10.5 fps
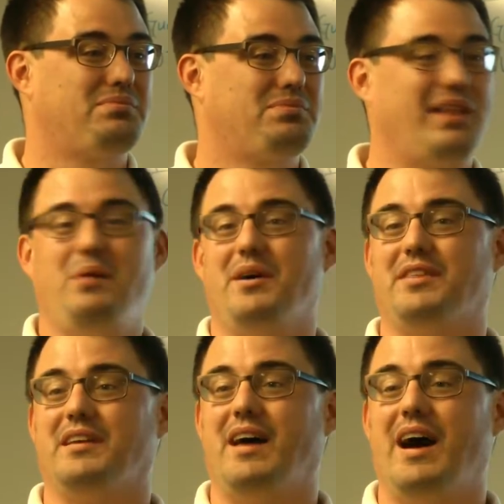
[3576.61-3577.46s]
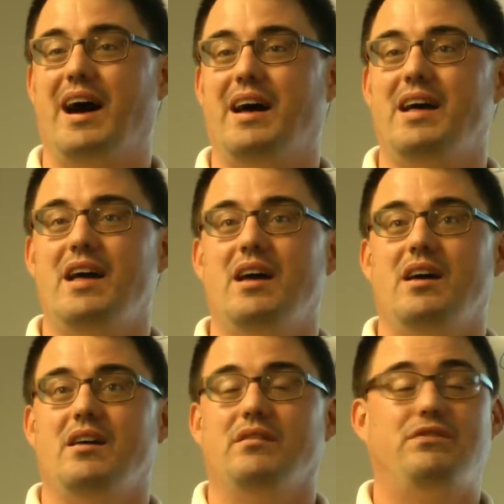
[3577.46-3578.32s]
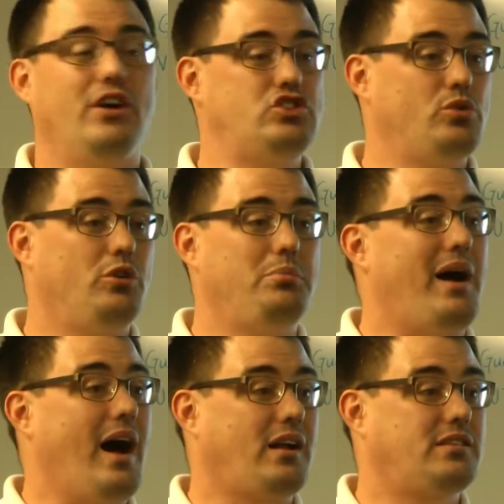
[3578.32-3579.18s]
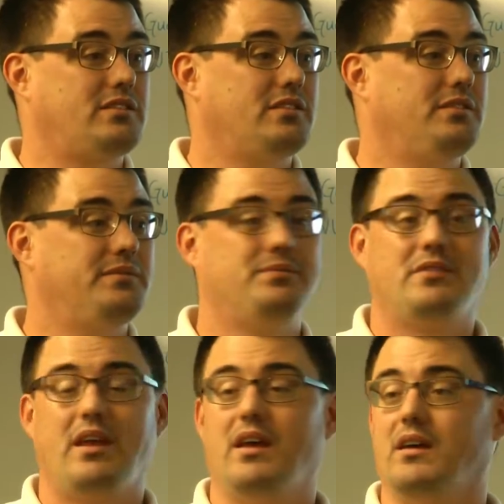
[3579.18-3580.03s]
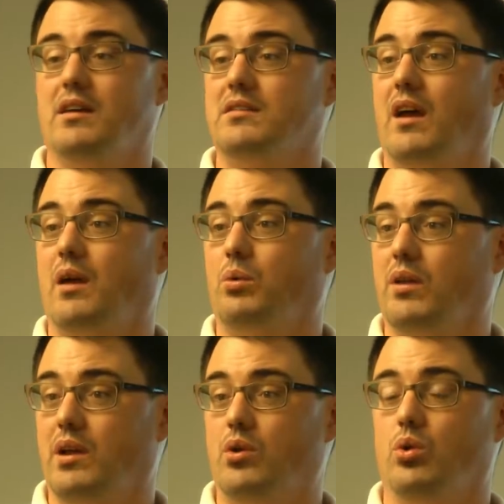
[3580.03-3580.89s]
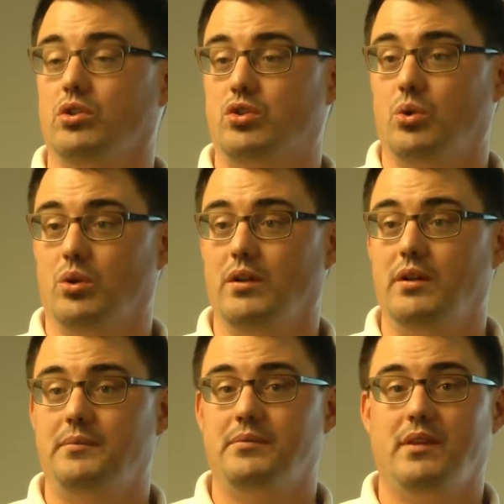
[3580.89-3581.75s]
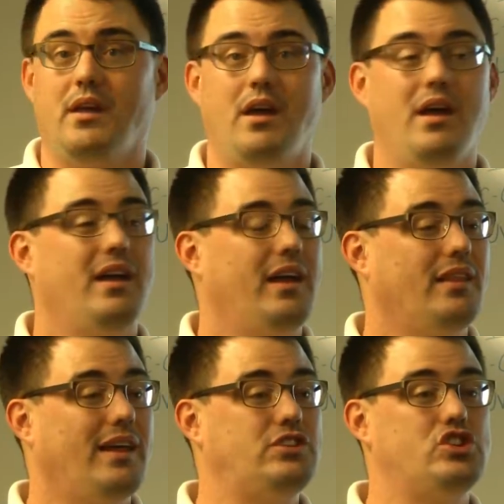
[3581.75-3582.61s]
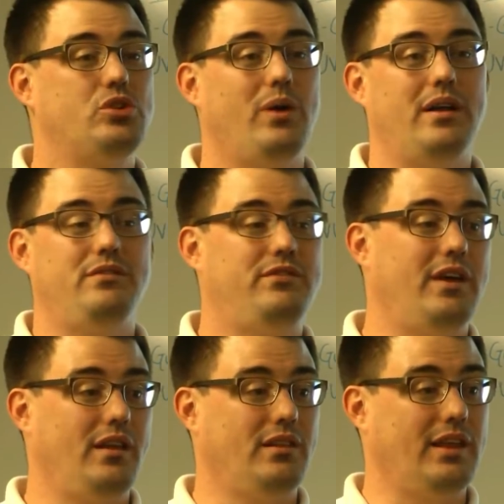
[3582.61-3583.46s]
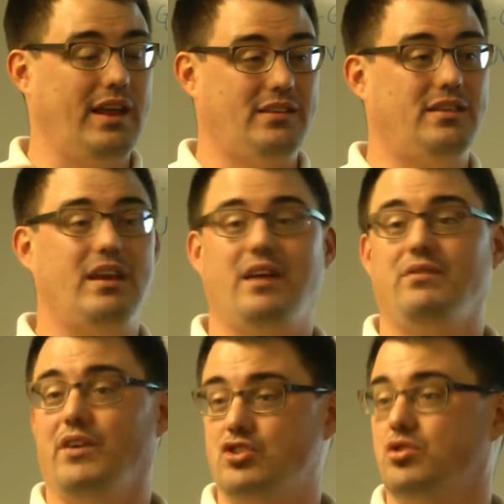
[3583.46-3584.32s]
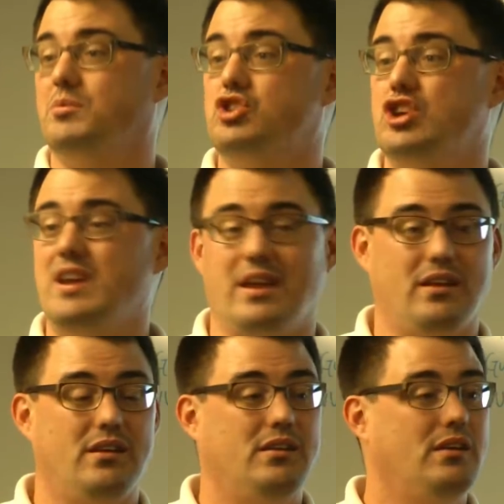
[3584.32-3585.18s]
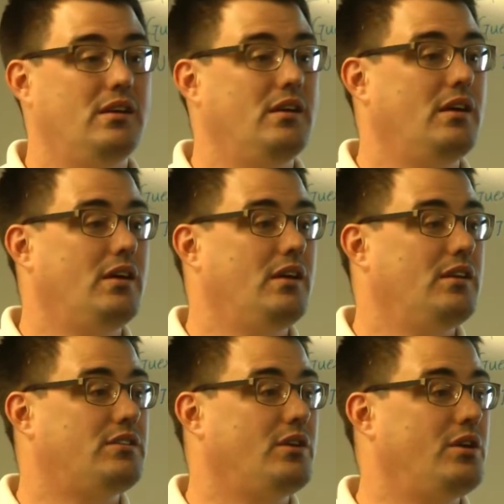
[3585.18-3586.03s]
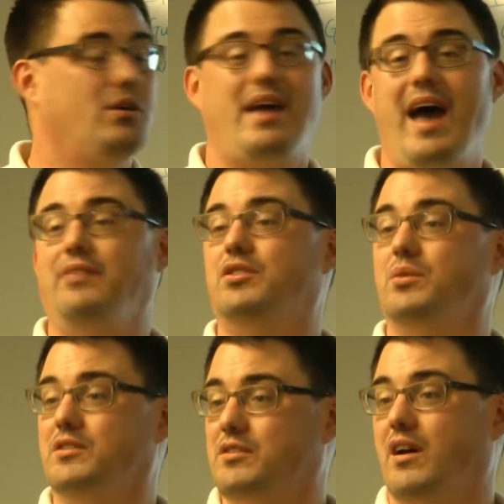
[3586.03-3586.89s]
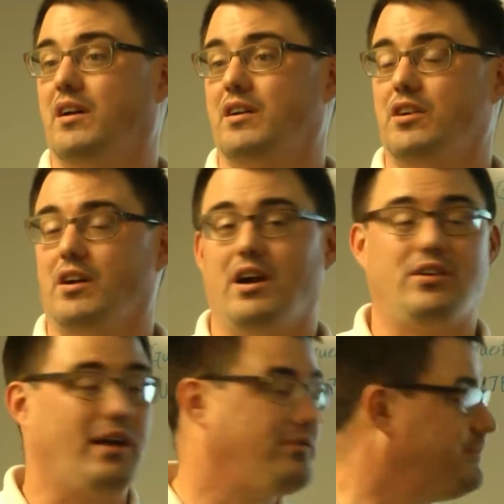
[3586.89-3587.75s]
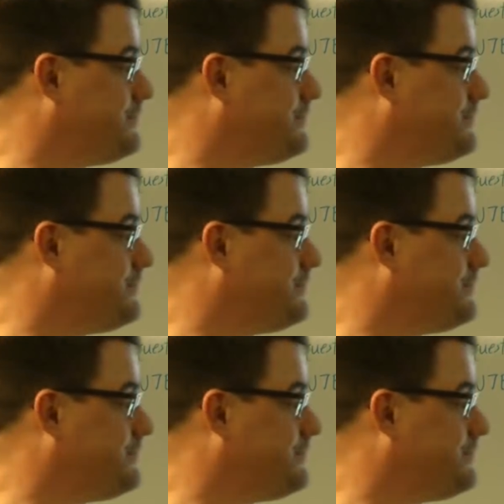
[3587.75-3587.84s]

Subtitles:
Play with it. VirtualBox is a really cool tool. It lets you run Linux in a virtual machine. So you don't have to install it on your hard drive.